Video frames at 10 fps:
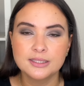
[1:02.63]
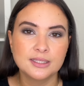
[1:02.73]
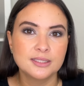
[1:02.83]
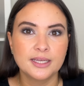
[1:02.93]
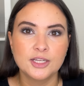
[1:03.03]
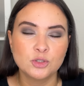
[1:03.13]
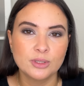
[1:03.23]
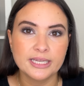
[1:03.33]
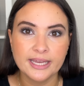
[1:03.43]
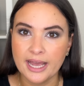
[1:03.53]
as a
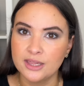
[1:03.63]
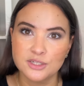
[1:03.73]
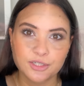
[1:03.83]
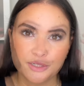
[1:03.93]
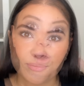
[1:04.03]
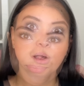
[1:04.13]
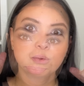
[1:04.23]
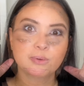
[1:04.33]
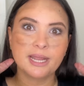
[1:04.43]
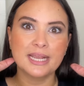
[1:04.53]
scheduling calendar.
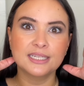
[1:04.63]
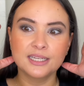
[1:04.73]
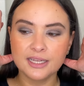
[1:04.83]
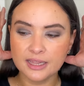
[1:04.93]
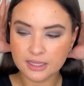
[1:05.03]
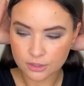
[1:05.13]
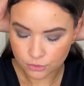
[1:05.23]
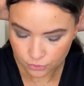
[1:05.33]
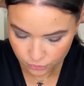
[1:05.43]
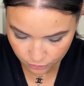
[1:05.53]
All right, the
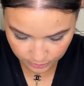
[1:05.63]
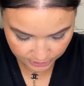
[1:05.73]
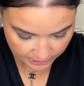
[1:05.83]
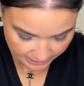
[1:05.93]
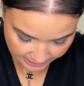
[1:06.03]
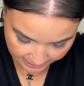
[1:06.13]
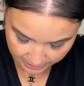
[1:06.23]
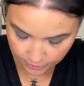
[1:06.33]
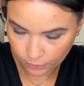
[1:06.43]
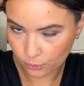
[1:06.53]
new
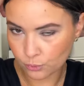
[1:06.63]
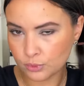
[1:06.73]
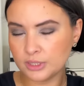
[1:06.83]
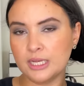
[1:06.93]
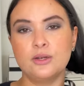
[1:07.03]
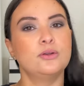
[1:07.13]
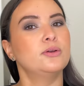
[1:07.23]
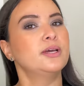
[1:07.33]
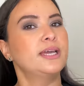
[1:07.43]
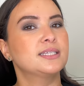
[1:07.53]
Chanel Rouge
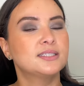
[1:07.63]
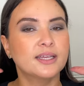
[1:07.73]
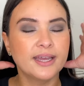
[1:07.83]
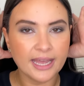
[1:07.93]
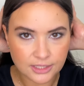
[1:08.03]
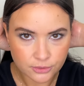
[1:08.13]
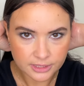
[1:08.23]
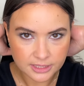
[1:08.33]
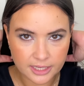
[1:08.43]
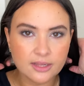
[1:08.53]
Allure Extrait. As
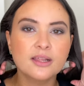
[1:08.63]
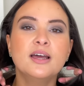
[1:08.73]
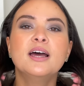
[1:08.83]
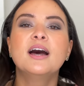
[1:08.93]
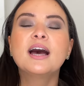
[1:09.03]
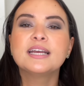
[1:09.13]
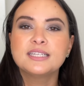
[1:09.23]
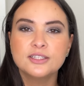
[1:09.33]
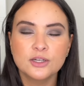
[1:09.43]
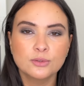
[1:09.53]
you can tell,
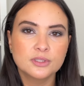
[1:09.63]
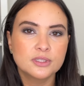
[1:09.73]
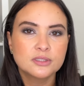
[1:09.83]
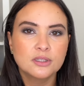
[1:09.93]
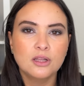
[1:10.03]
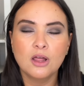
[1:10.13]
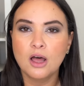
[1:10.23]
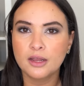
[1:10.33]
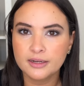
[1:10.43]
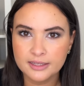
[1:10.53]
I did go to the
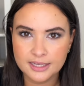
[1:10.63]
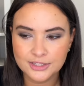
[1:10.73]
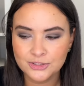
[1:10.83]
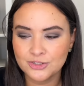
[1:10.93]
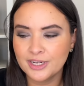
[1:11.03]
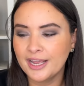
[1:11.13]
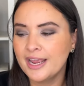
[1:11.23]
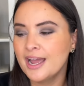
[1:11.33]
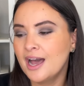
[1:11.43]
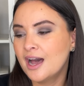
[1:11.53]
salon
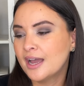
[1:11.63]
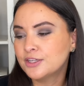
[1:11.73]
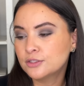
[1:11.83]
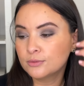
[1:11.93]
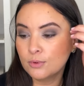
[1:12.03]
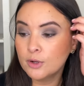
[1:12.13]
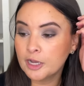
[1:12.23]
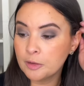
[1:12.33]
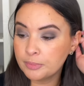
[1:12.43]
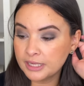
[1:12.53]
yesterday. I just
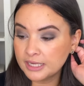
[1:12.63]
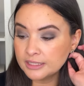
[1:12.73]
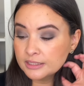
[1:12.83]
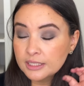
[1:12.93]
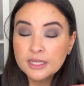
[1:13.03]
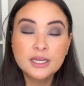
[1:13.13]
woke up and